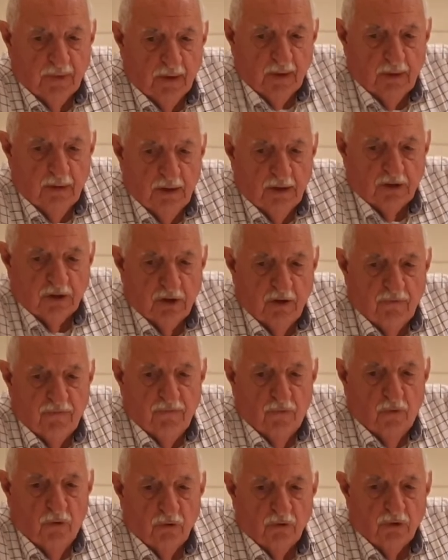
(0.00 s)
It's her
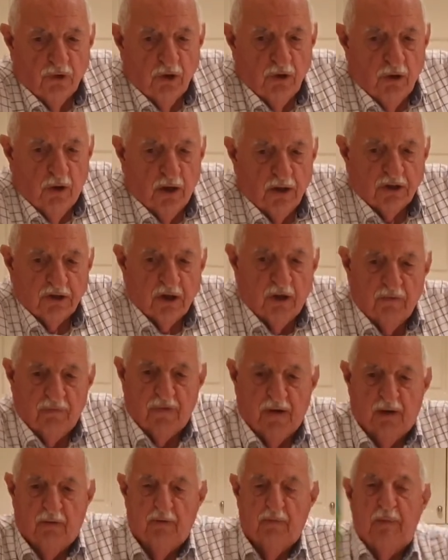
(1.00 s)
fourth tonight so
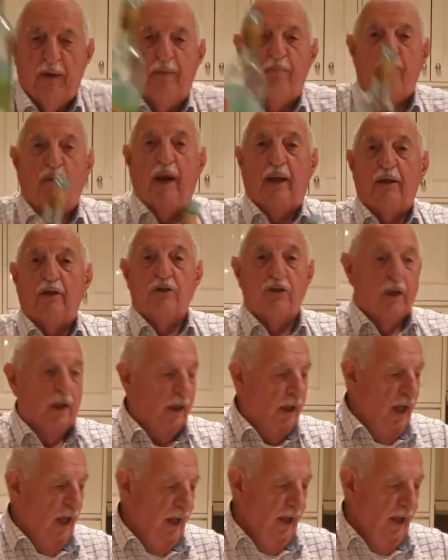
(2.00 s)
far. We've been practicing.